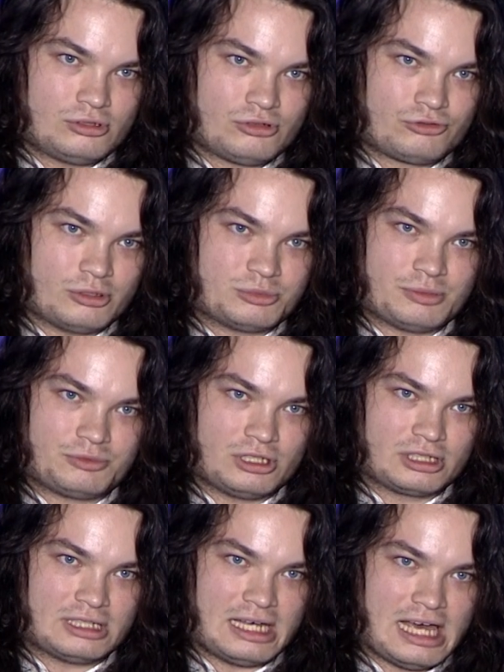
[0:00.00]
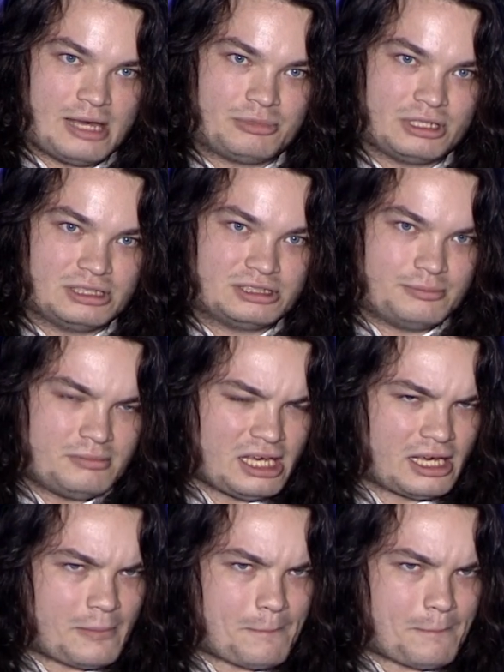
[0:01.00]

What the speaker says: from something like that happening to me.